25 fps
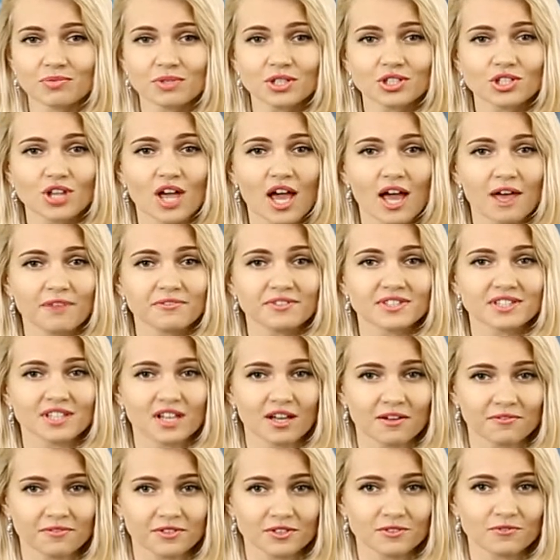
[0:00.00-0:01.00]
which have
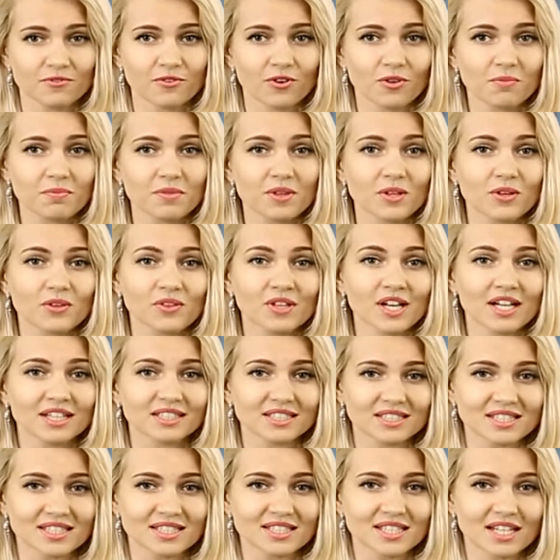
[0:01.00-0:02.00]
suffered from the
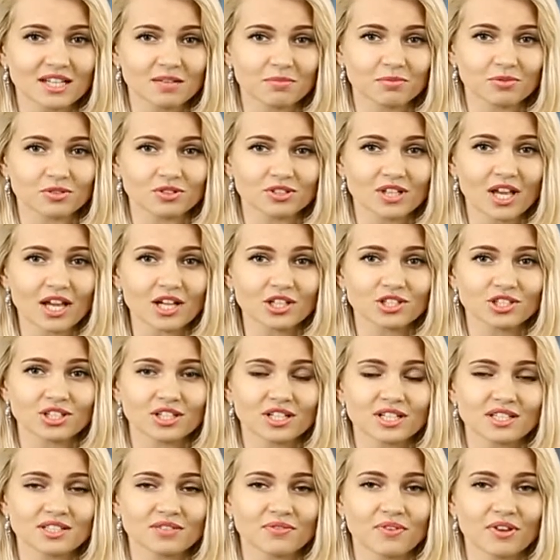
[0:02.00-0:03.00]
United States
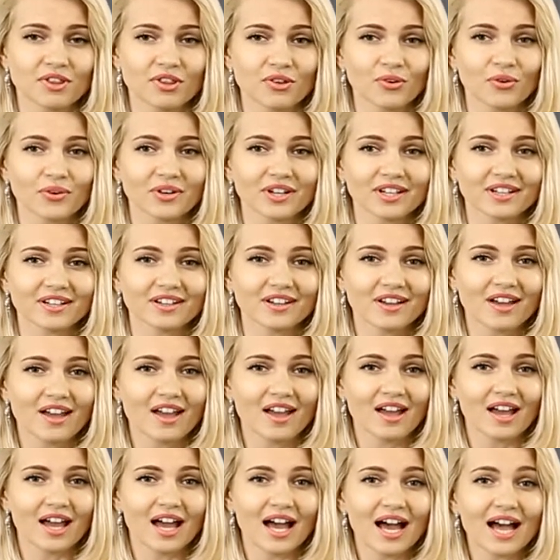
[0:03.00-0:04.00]
protectionist rhetoric
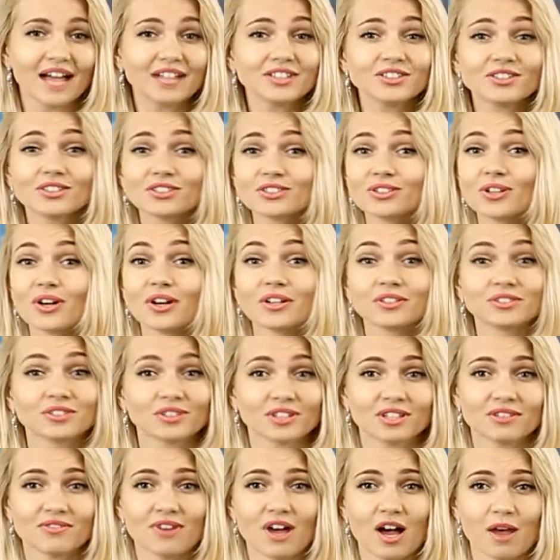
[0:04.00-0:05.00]
I'm not going to
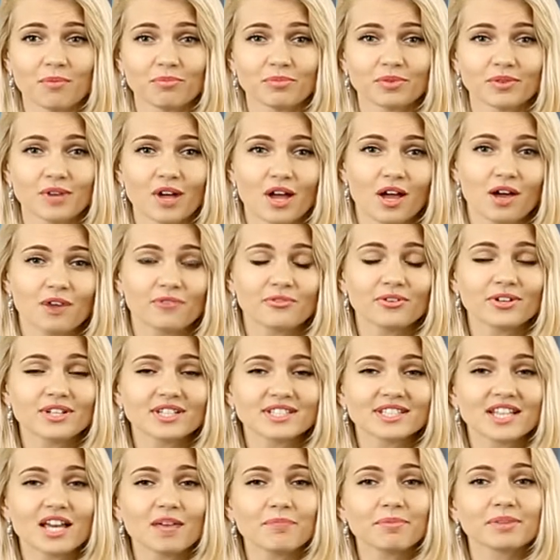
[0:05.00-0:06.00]
give up. For
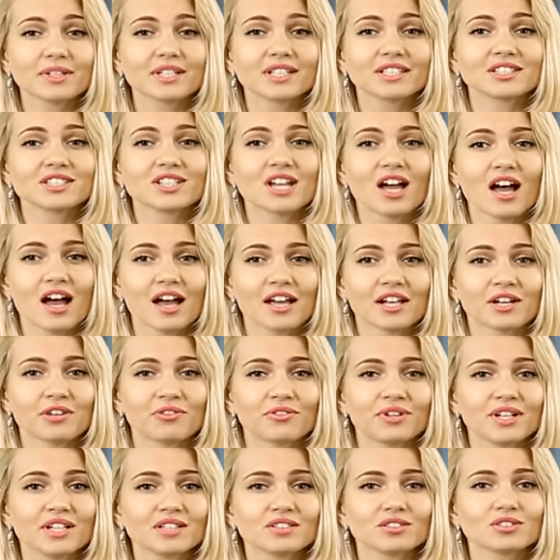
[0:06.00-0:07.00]
example, Qatar
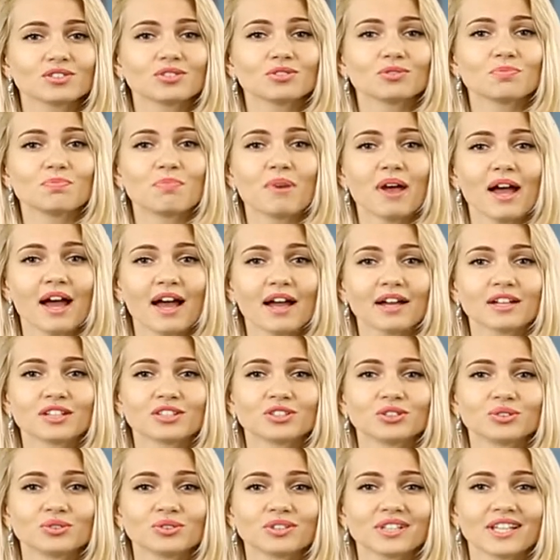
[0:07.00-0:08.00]
agreed to
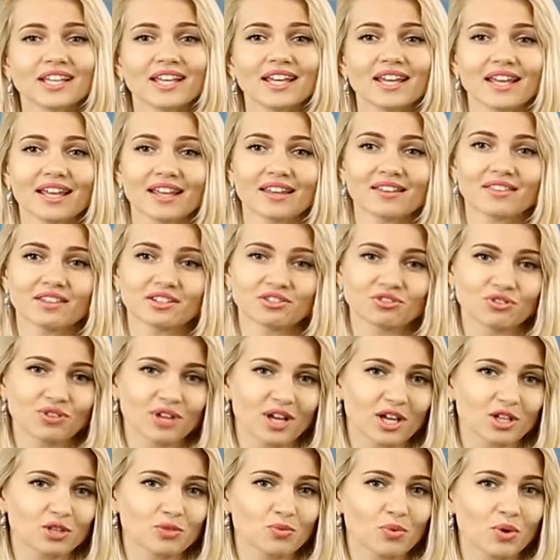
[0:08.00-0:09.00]
back Turkey in the
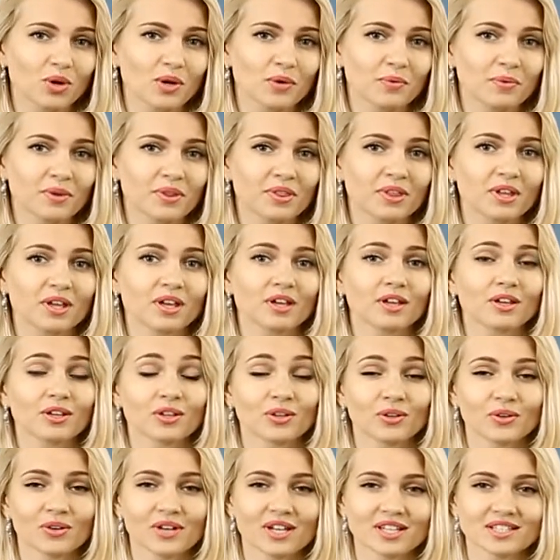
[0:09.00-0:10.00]
trade war with the
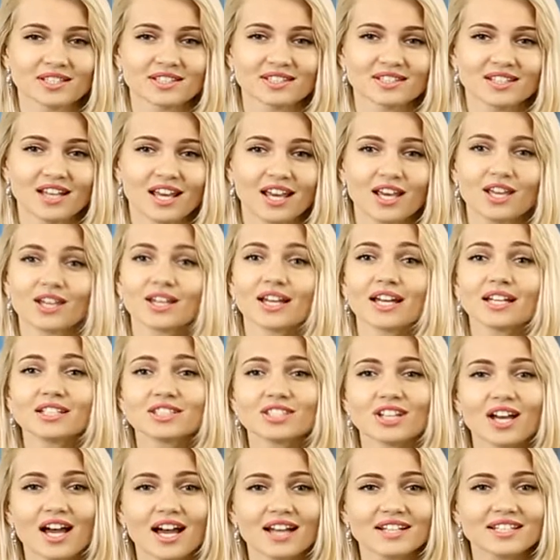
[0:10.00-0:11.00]
US.
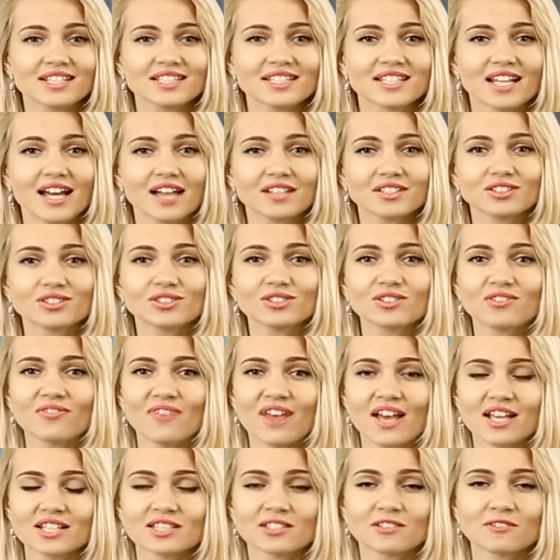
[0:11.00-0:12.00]
Qatar decided to
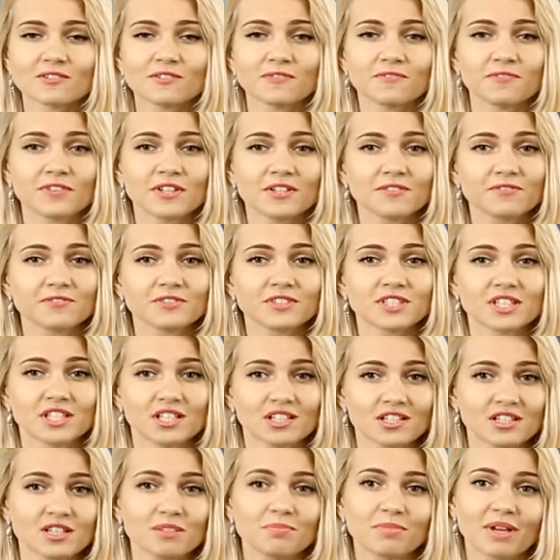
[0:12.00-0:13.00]
invest
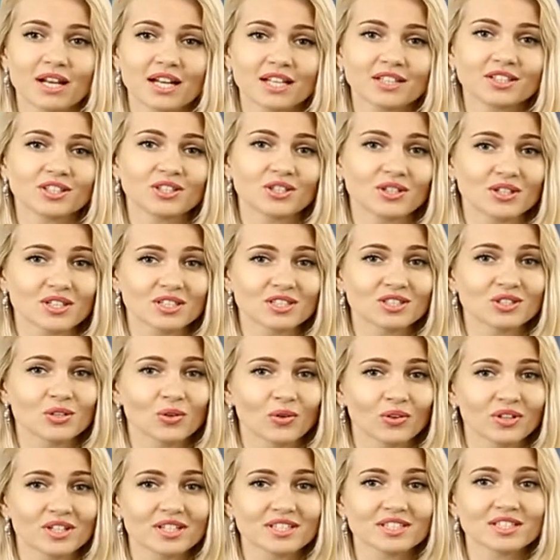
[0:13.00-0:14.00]
15 billion US
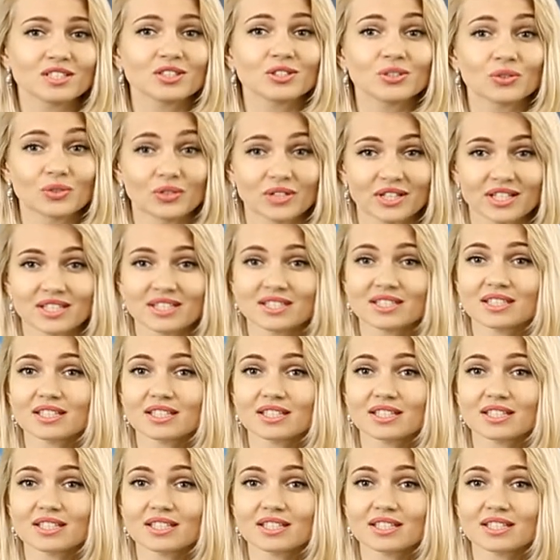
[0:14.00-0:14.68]
dollars in Turkey's